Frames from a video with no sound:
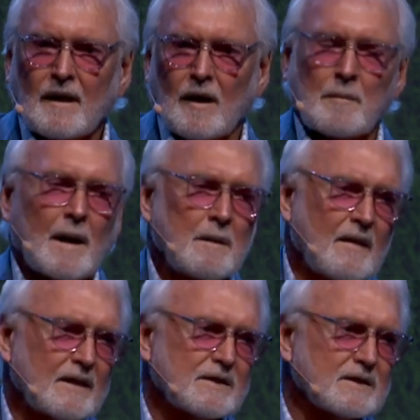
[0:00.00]
Or maybe
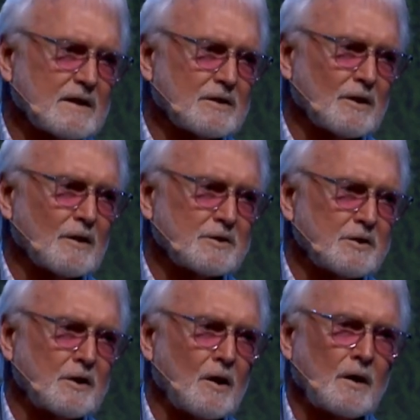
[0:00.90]
this is the church you
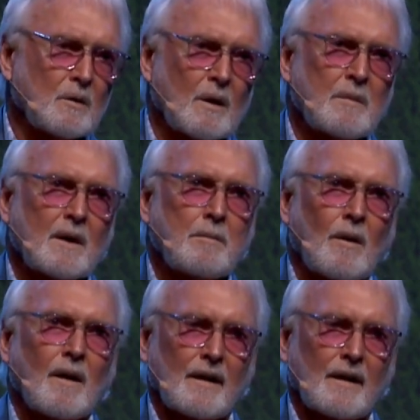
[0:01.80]
know you want to be a part